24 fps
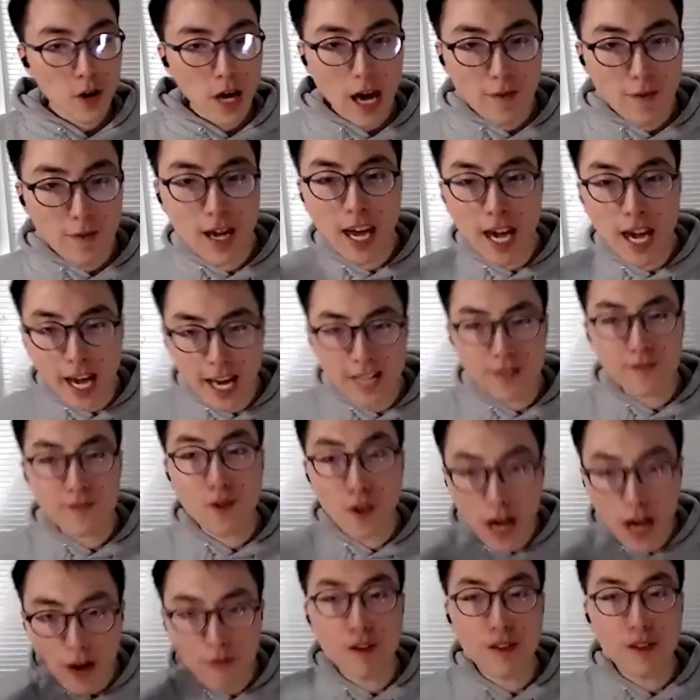you have a
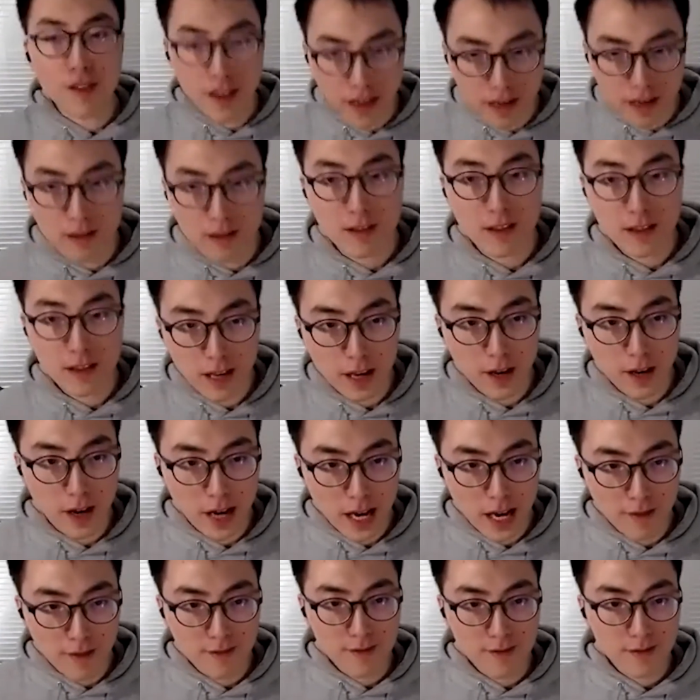case for that everything. That
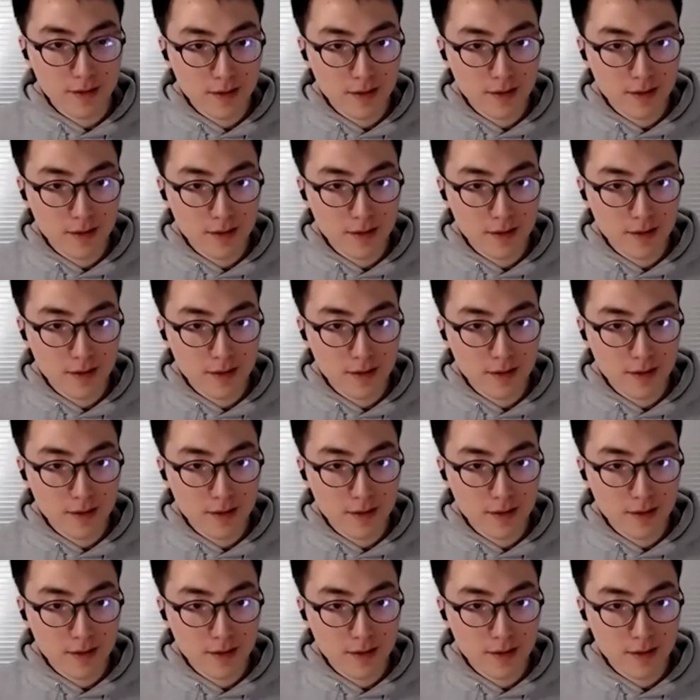you oh yeah.